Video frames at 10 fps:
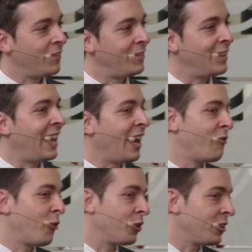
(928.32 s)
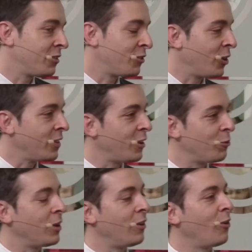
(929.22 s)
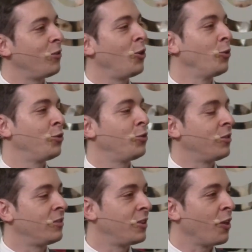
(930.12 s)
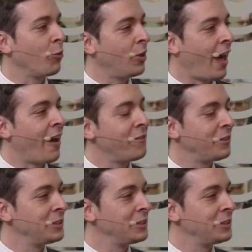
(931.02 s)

the life or the trend that those teeth will have?